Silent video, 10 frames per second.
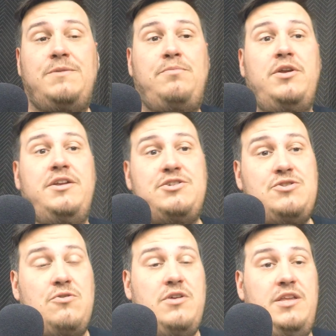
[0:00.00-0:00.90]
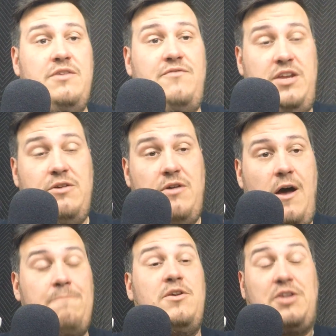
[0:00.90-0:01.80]
put it in the video,
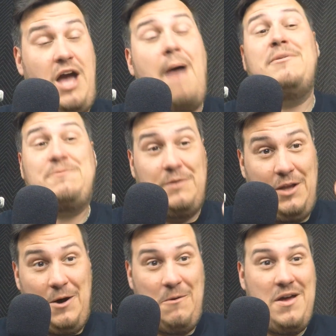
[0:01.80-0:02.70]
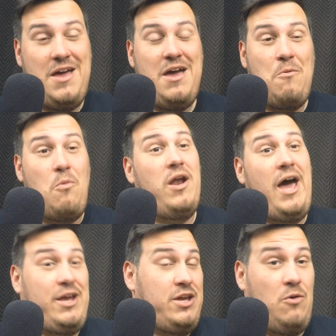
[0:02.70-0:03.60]
in the comments below, what
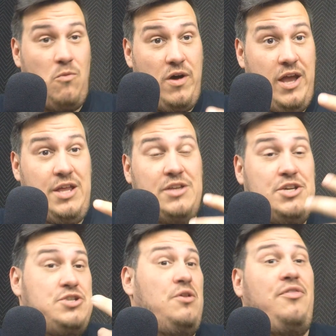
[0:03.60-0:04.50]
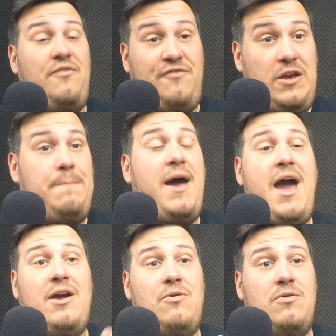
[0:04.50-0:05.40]
any additional
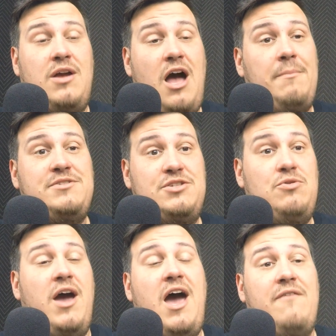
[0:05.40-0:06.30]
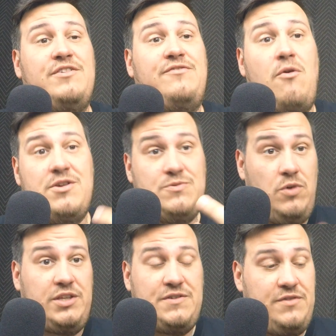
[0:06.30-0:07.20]
feedback or comments that you have as far as
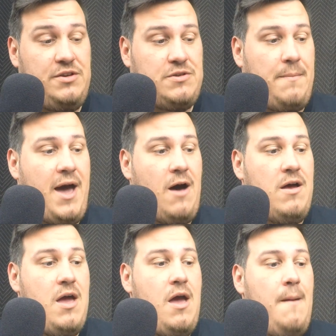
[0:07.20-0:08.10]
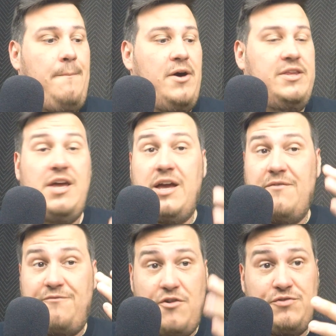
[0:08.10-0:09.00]
what this video is about. But
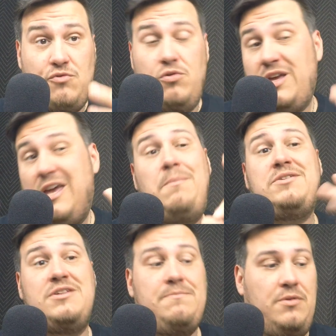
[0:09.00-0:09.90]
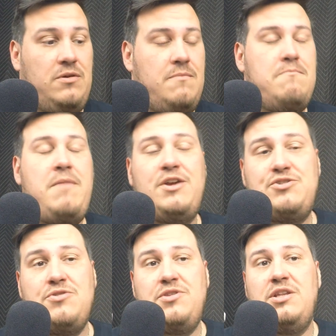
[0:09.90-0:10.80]
first rule, keep it simple. Make
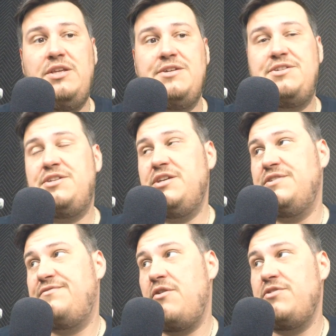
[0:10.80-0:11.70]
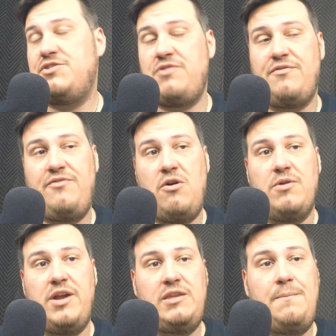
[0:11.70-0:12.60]
sure the list is very
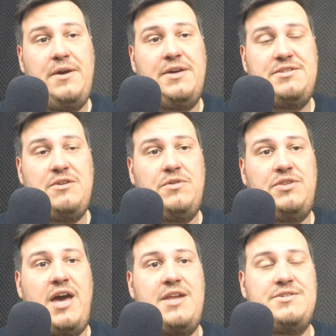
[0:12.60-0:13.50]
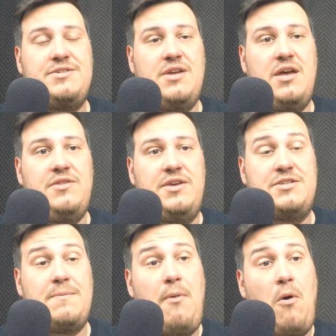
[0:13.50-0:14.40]
straightforward. And the biggest thing with that is this.
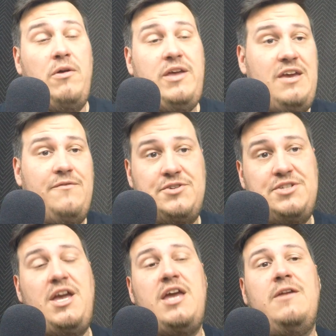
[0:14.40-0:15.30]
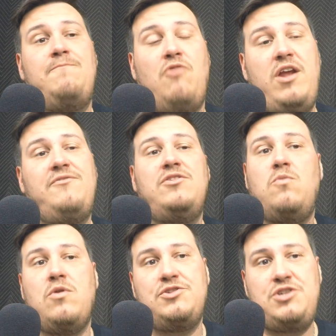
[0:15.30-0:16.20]
Paul Heaver stated right after the
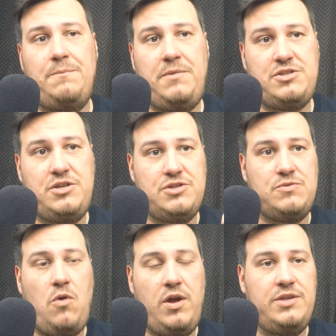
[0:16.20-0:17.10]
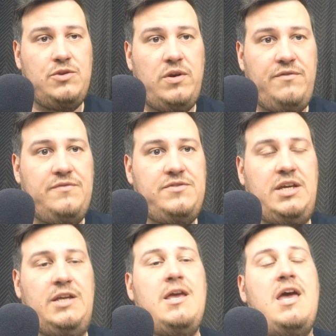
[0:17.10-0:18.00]
World Champions he just won in
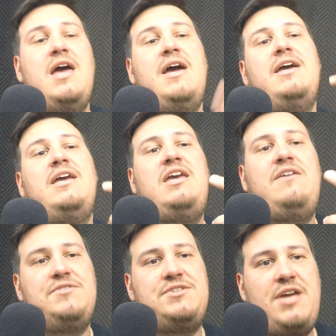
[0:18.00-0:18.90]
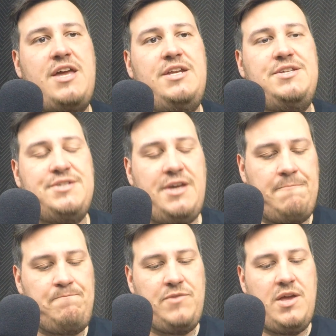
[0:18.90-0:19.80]
2015, he even stated, he
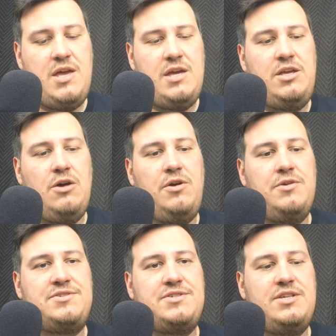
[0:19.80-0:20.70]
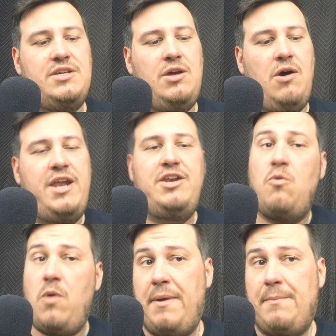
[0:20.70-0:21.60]
said, he goes, I didn't know
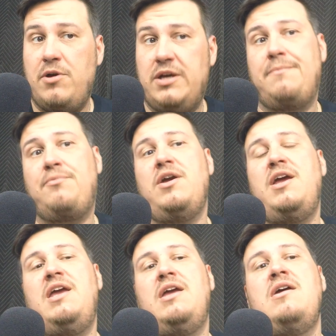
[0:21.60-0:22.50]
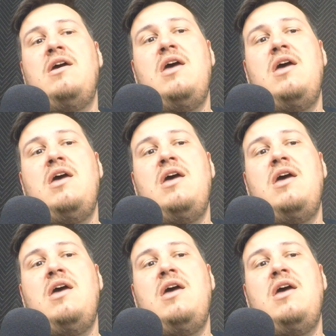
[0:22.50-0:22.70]
what people are going to bring.